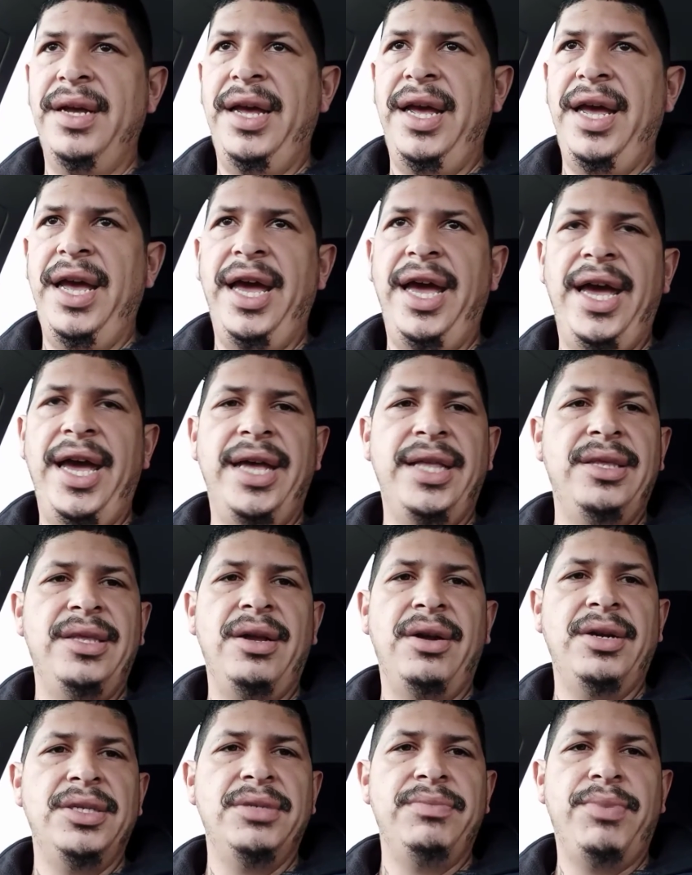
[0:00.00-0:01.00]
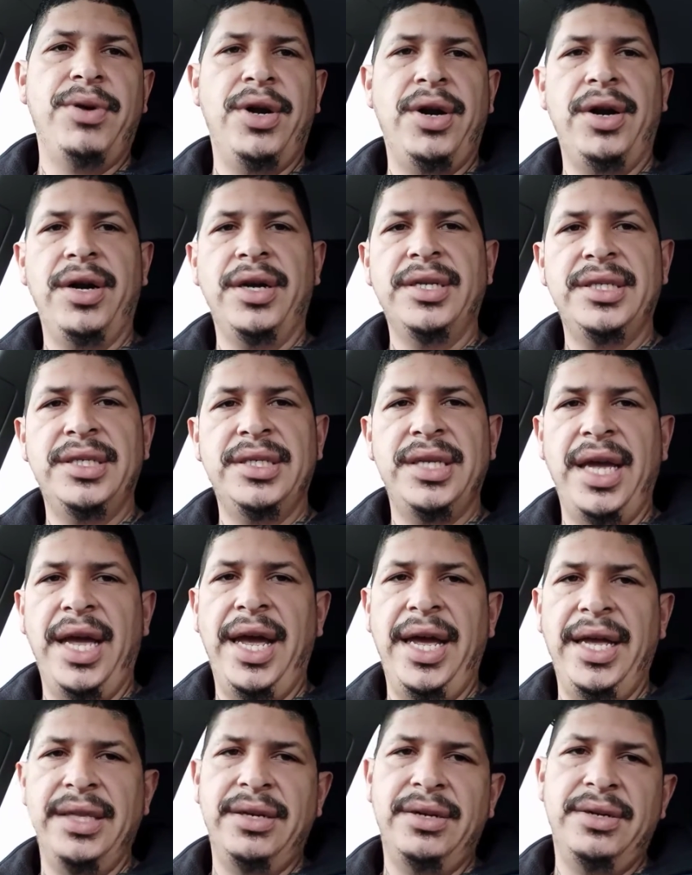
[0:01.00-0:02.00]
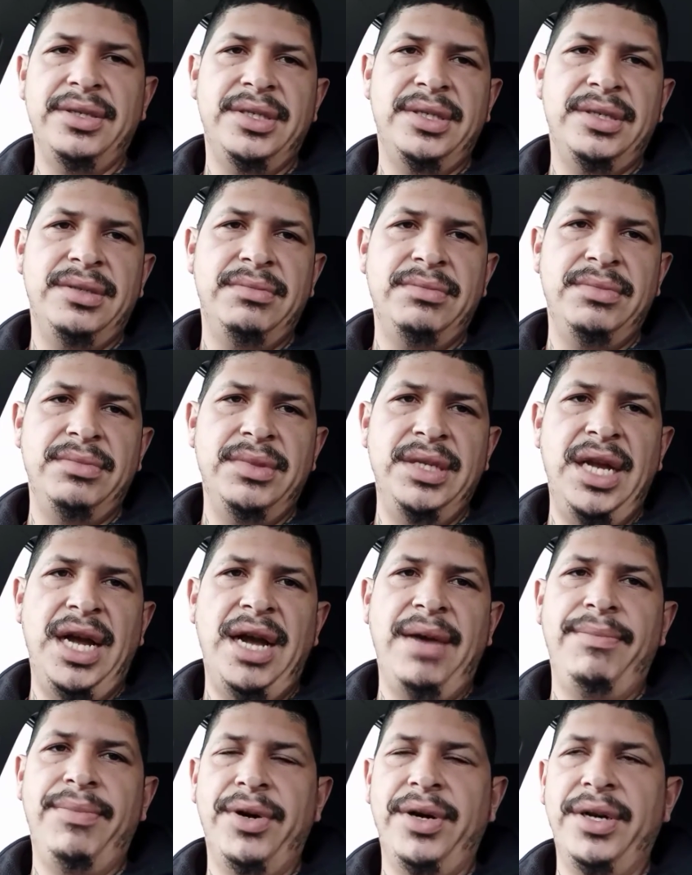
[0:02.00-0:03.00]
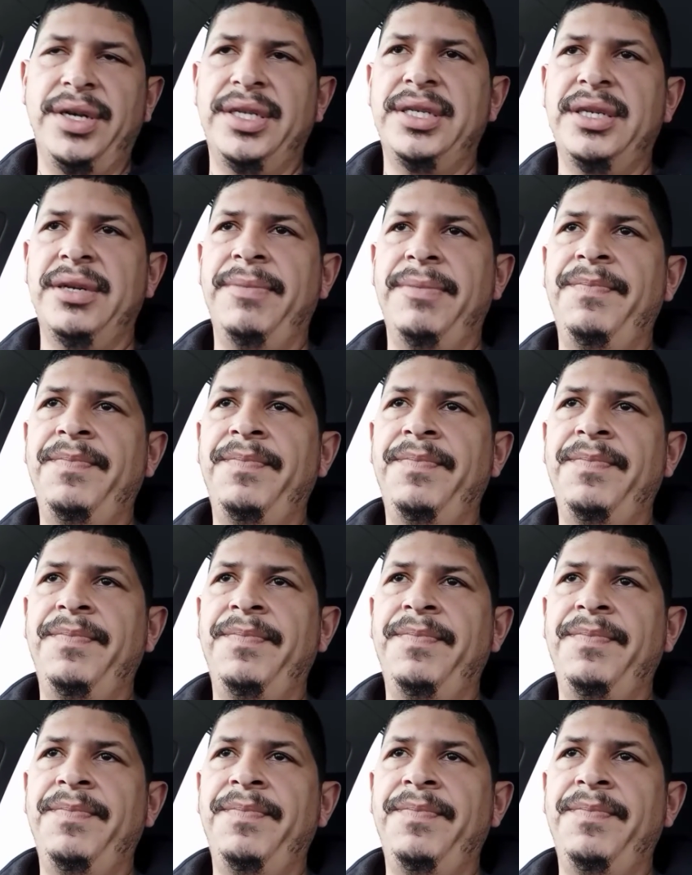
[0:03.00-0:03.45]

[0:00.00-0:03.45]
And there's perks and there's not perks.